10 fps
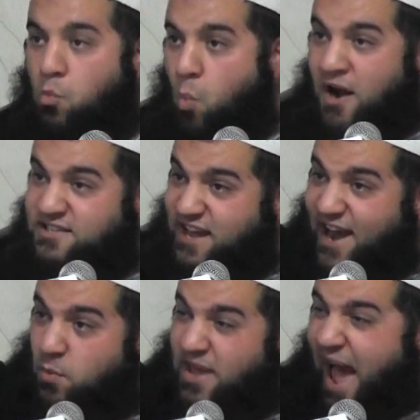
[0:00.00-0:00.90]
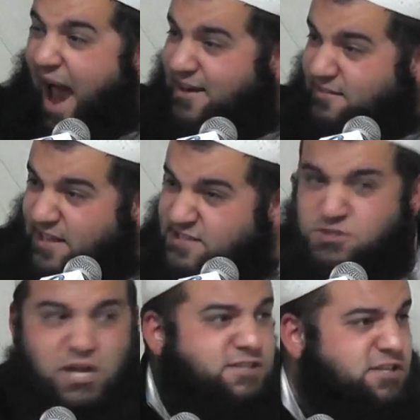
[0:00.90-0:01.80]
On one side, we had
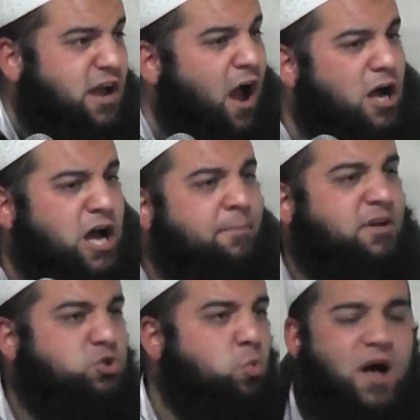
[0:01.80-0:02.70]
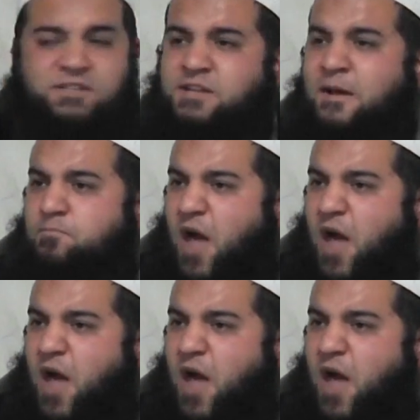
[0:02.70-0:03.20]
this nasiha coming to us.